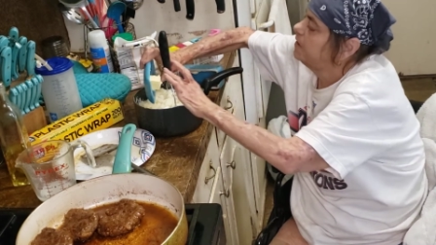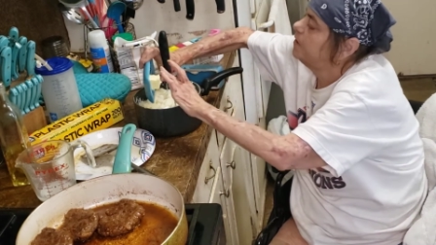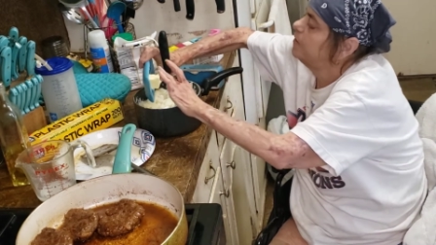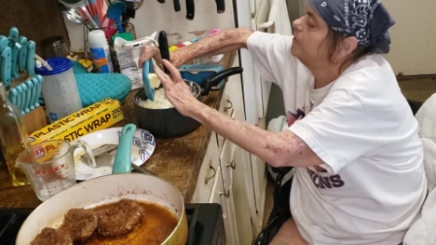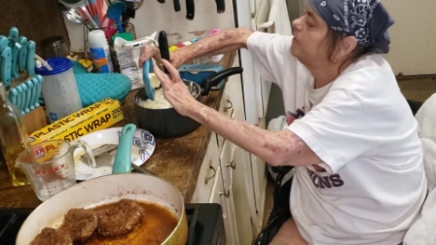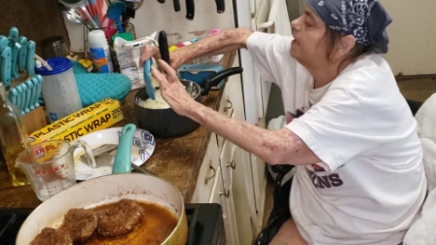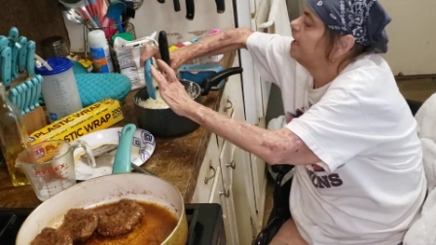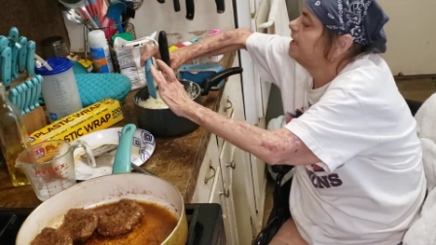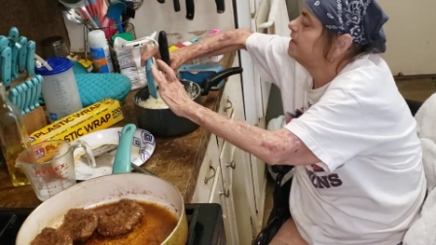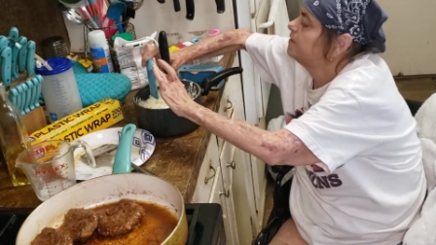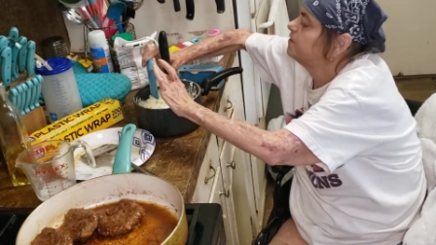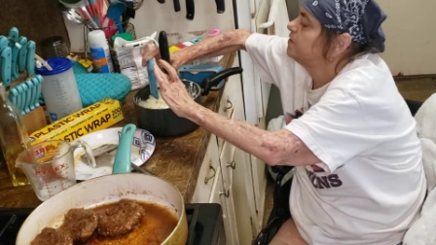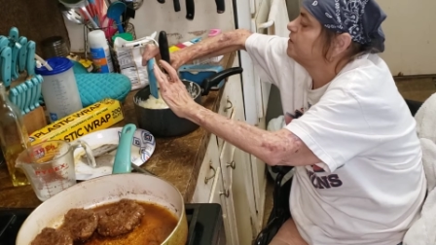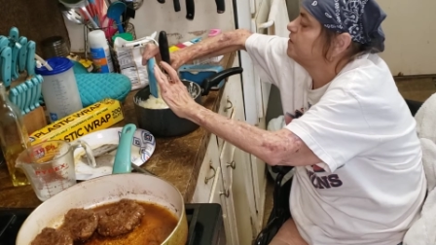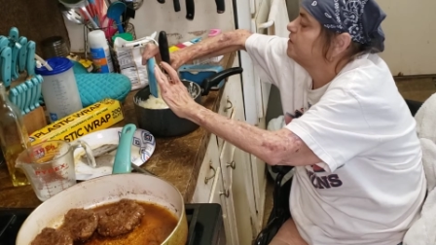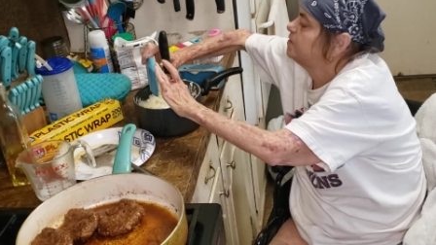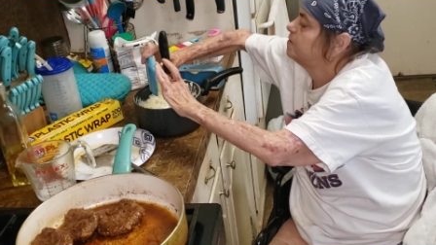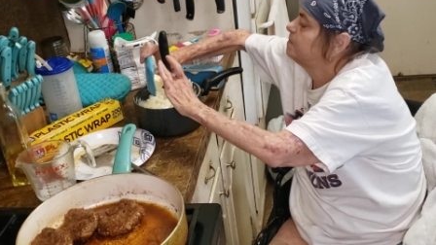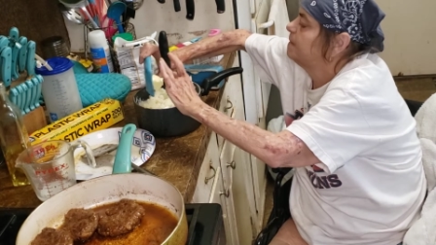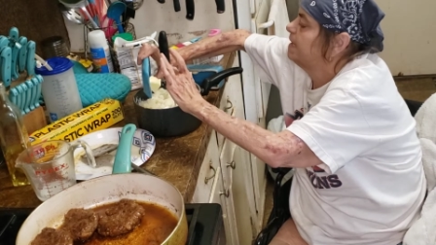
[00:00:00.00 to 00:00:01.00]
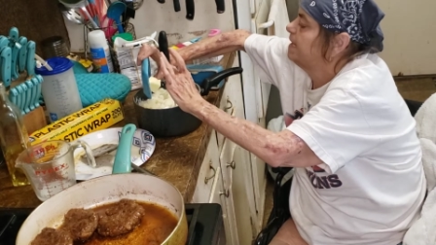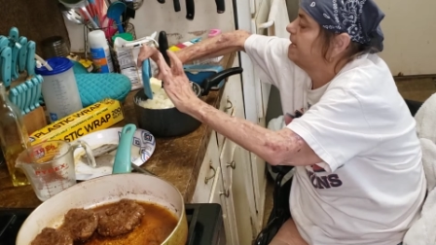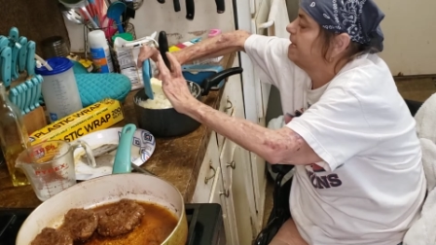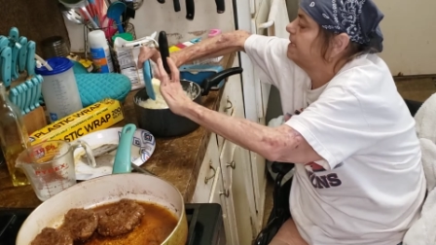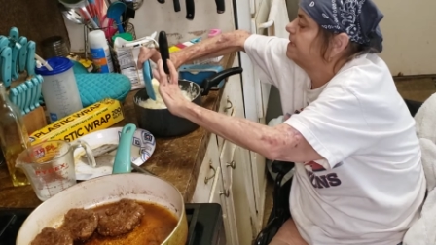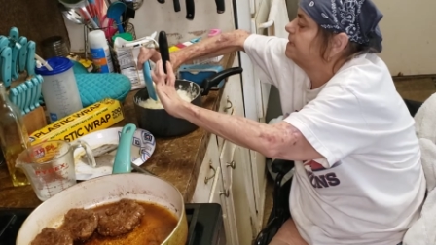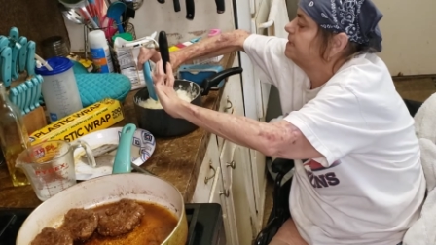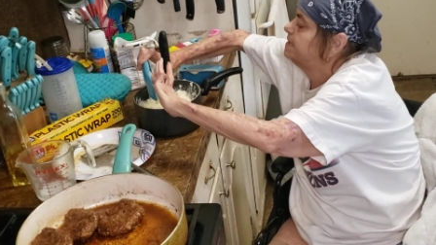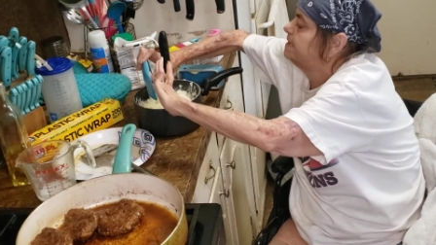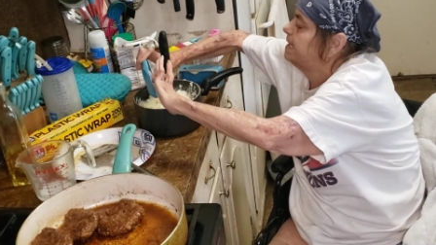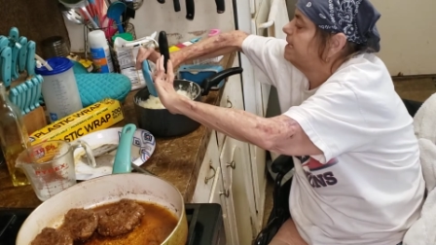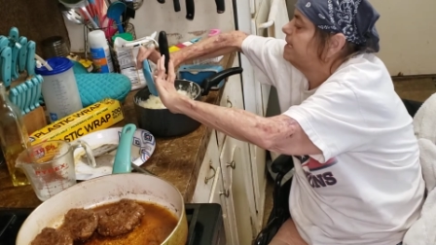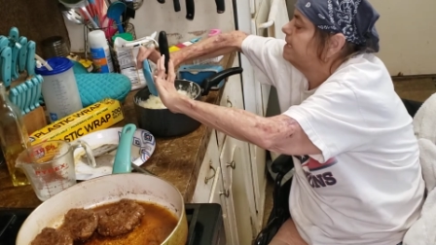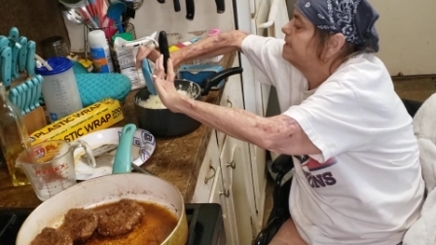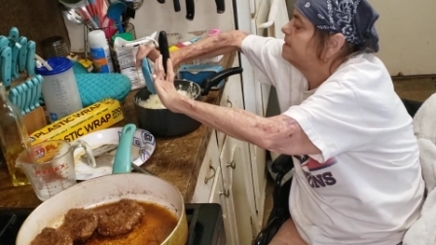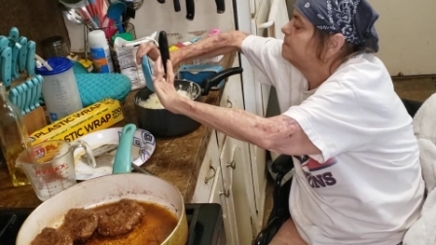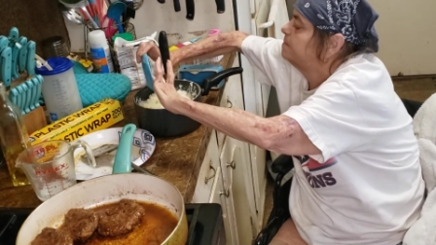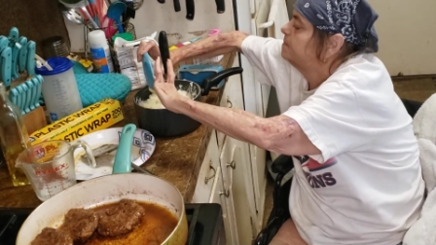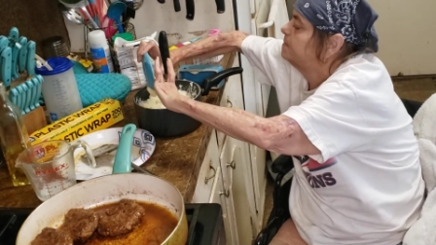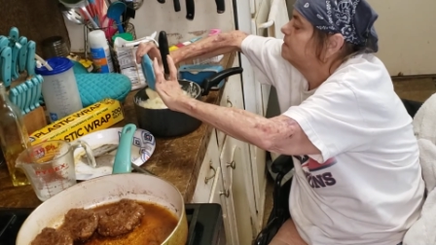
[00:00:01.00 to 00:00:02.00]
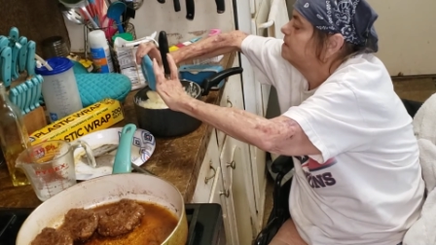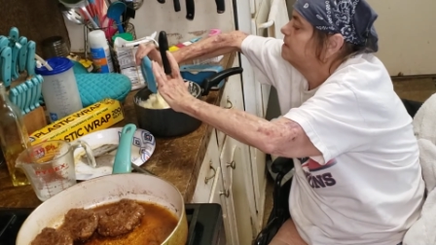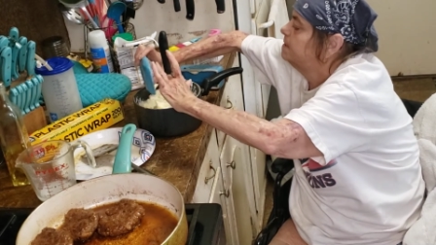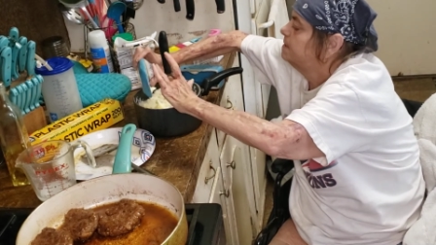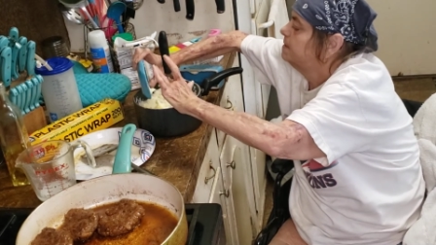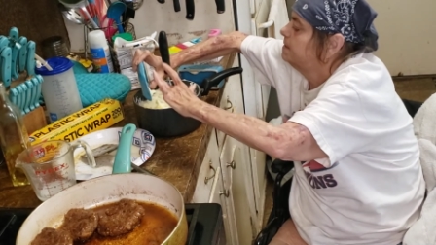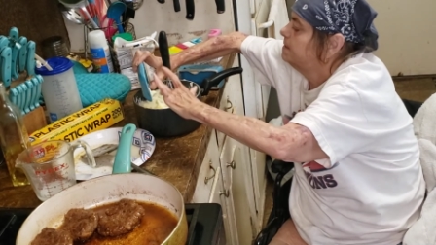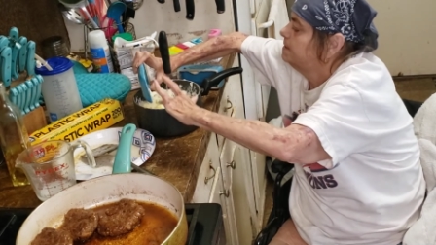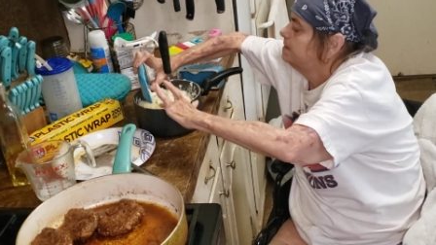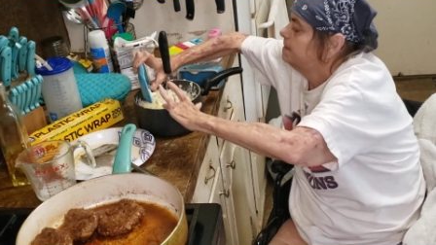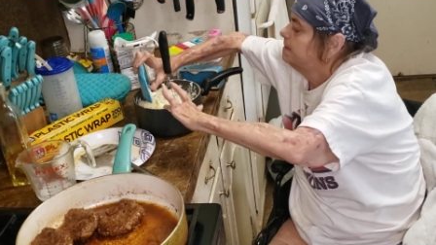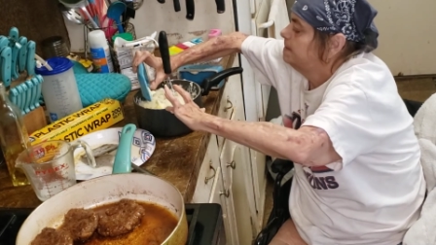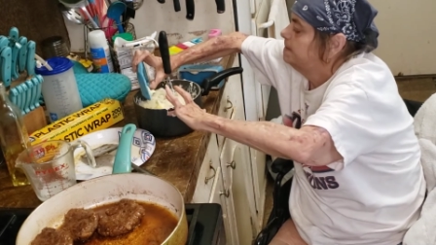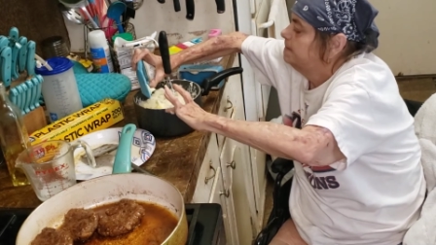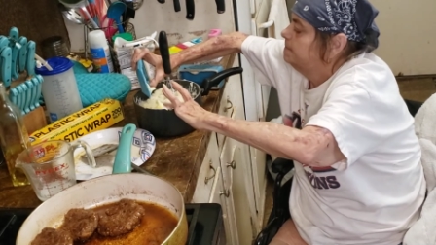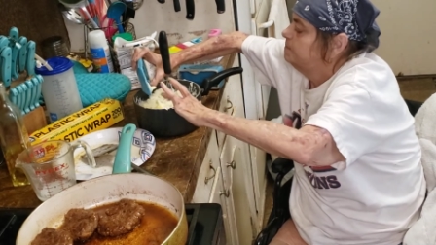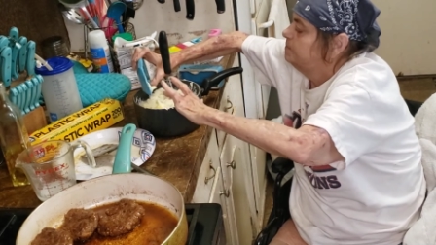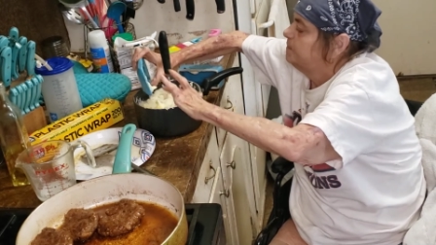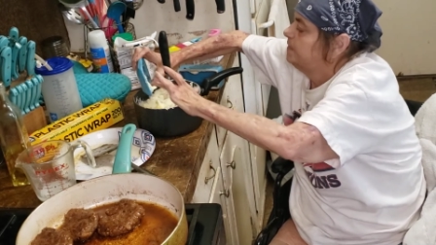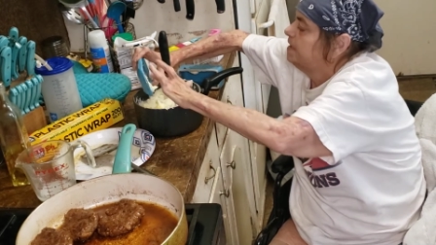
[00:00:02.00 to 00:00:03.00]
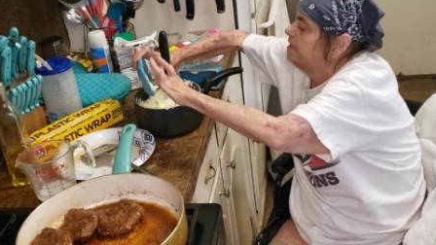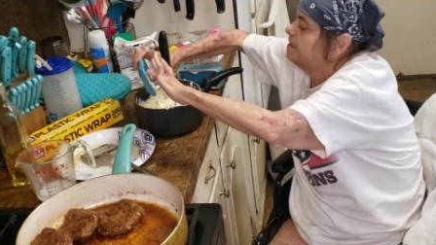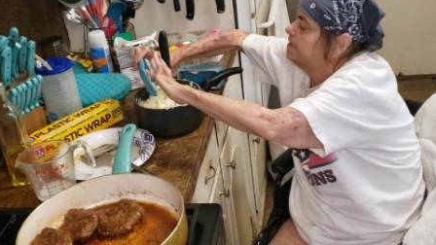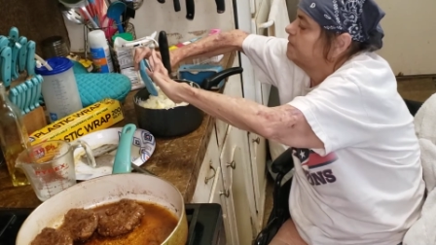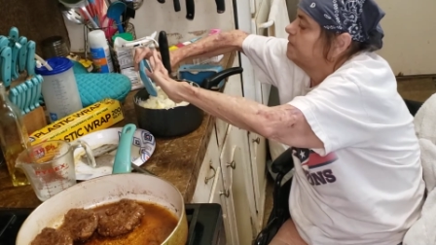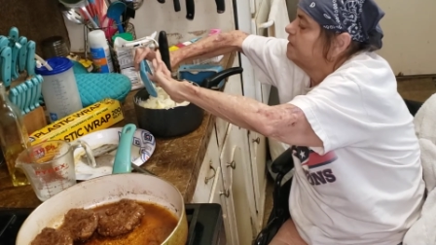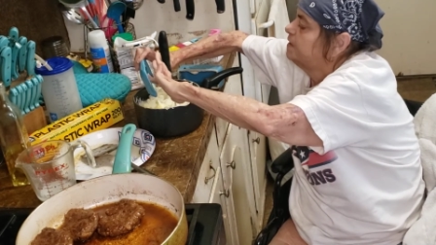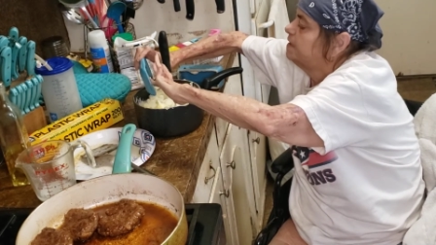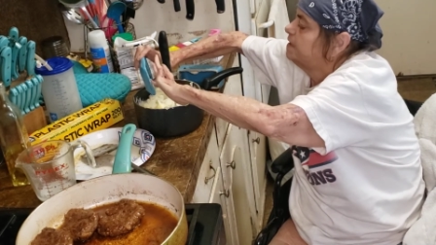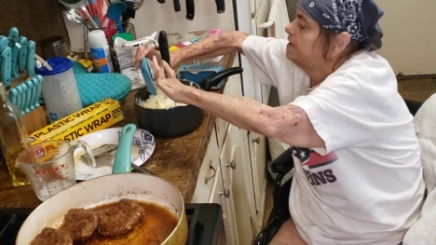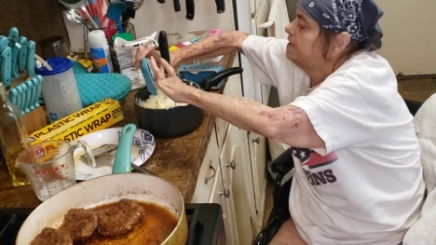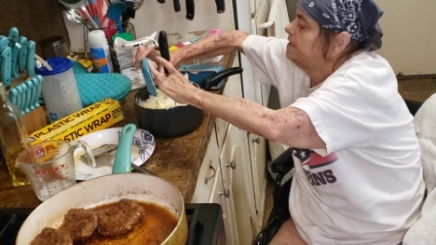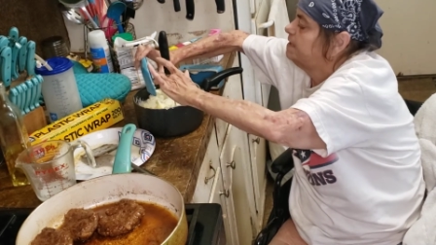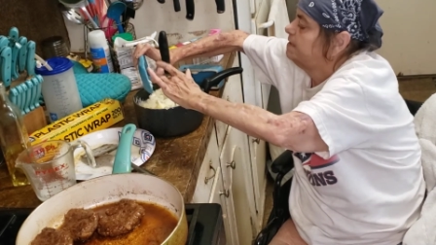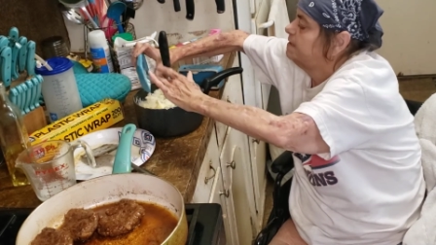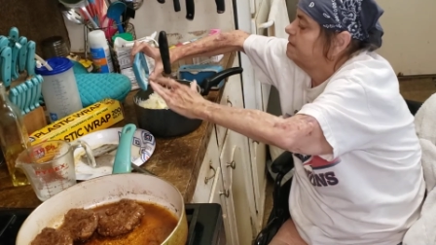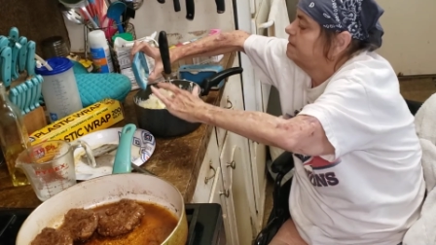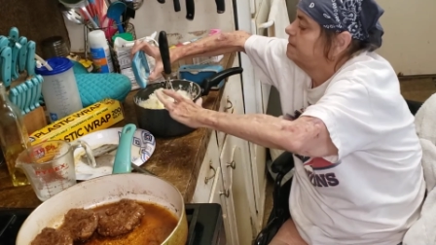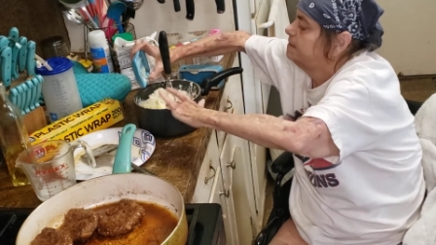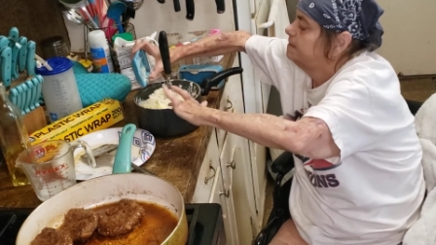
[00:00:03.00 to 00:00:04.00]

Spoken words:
Okay, I'll just use my hand. Damn. That's fine.